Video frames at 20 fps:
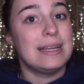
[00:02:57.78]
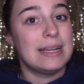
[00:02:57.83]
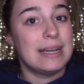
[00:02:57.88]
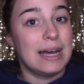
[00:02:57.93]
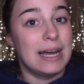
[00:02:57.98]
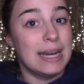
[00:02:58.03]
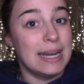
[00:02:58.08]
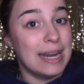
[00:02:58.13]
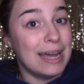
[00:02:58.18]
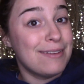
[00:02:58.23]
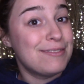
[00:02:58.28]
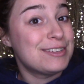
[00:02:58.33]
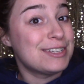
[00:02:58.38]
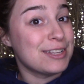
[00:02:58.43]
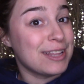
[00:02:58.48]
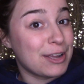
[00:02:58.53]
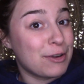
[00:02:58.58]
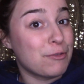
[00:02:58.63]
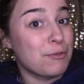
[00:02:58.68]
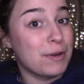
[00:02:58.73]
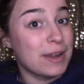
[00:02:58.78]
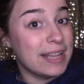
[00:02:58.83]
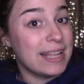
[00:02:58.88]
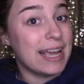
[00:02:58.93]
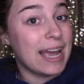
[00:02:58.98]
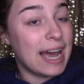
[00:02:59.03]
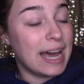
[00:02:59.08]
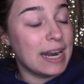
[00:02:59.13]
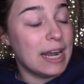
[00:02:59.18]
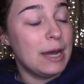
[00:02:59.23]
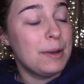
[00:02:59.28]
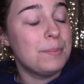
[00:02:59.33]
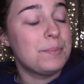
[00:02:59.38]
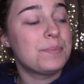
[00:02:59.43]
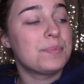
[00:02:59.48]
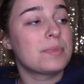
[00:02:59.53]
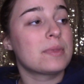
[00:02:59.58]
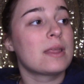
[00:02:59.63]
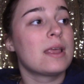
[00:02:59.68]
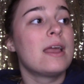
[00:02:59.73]
enough to like really add
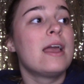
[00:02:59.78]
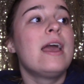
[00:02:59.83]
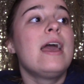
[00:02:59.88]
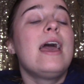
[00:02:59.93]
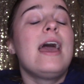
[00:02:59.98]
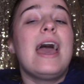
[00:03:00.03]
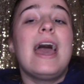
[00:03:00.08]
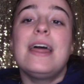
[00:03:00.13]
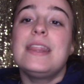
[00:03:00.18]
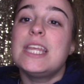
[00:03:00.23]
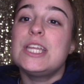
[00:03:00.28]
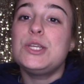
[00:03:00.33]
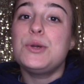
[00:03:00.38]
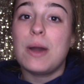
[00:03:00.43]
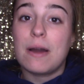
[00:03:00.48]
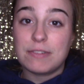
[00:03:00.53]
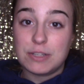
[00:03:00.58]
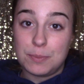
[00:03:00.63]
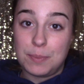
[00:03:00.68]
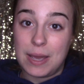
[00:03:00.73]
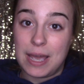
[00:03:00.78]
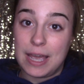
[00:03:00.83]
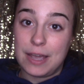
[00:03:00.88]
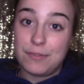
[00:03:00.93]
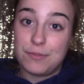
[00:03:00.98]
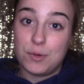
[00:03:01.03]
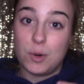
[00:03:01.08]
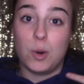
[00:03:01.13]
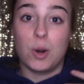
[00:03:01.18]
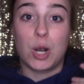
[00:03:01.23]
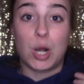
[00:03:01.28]
up. And then you have to pay for